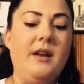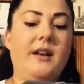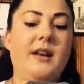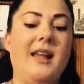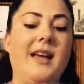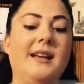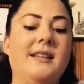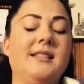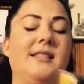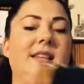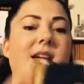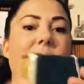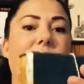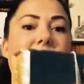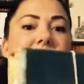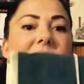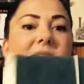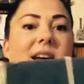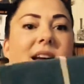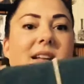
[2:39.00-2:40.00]
Next up,
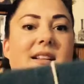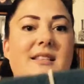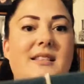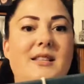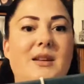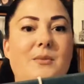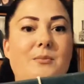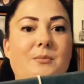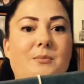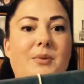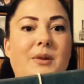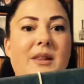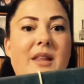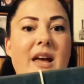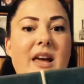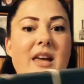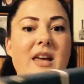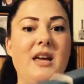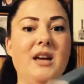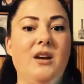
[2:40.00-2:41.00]
I got some
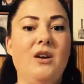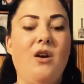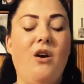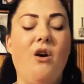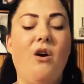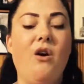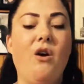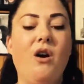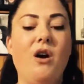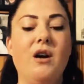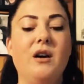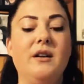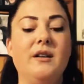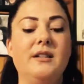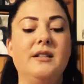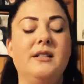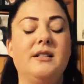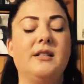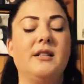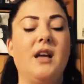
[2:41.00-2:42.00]
playing
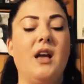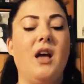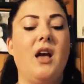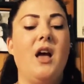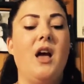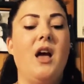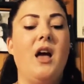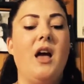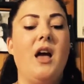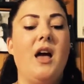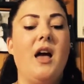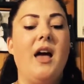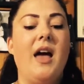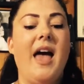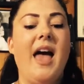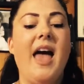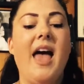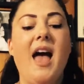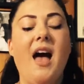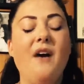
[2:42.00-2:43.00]
cards.
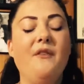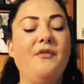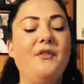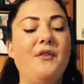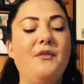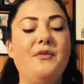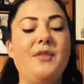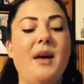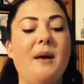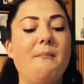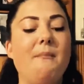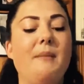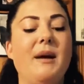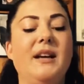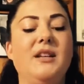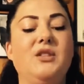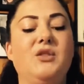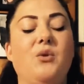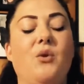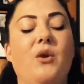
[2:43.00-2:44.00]
Half of them,
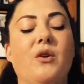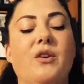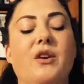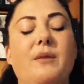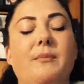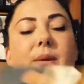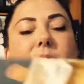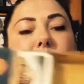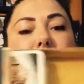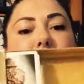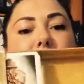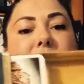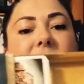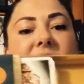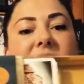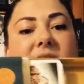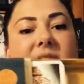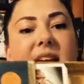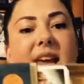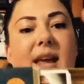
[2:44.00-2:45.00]
my daughter and me were
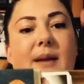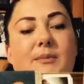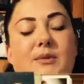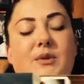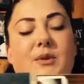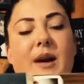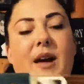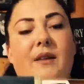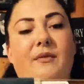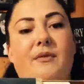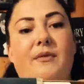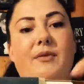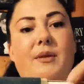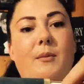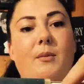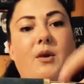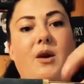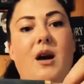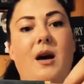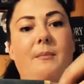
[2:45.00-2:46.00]
playing a game, so half of them
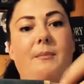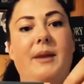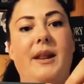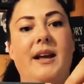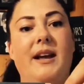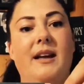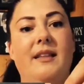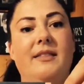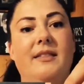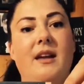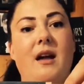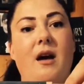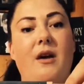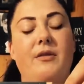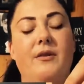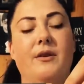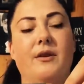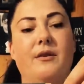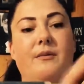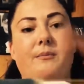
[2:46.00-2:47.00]
are gone, but I got the
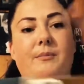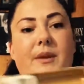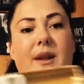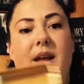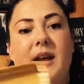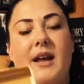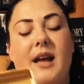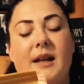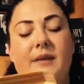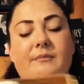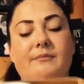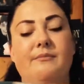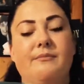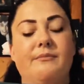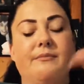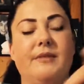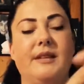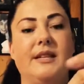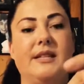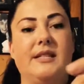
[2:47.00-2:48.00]
other, but I got
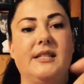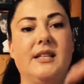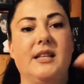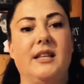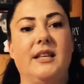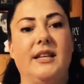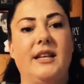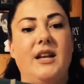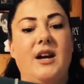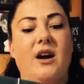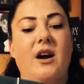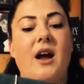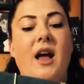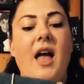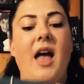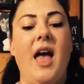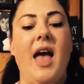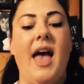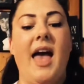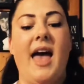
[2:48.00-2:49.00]
these still in here,
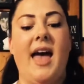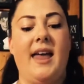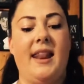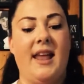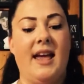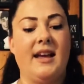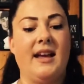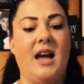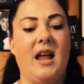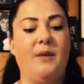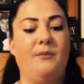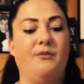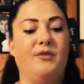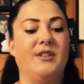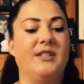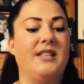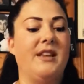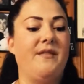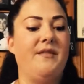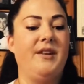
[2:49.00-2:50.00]
and I got them for
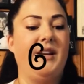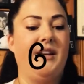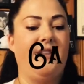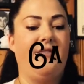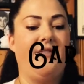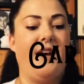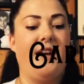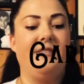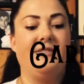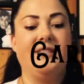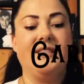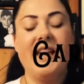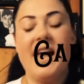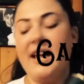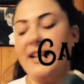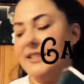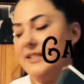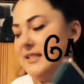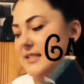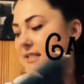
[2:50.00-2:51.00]
75
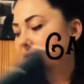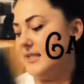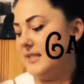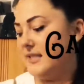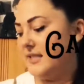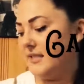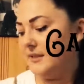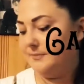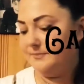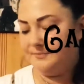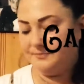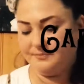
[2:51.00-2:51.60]
cents.